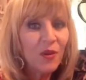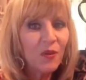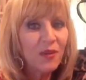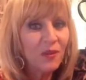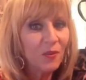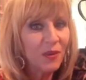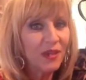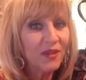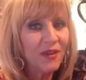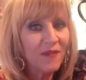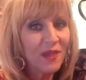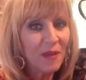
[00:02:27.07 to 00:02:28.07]
with the winner
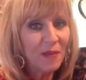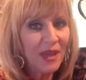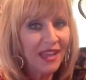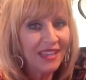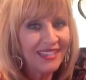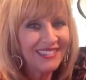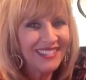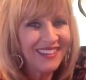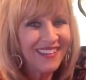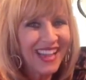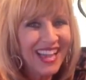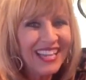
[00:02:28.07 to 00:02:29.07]
of that bag.
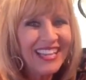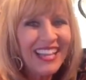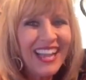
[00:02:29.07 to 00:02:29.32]
Okay?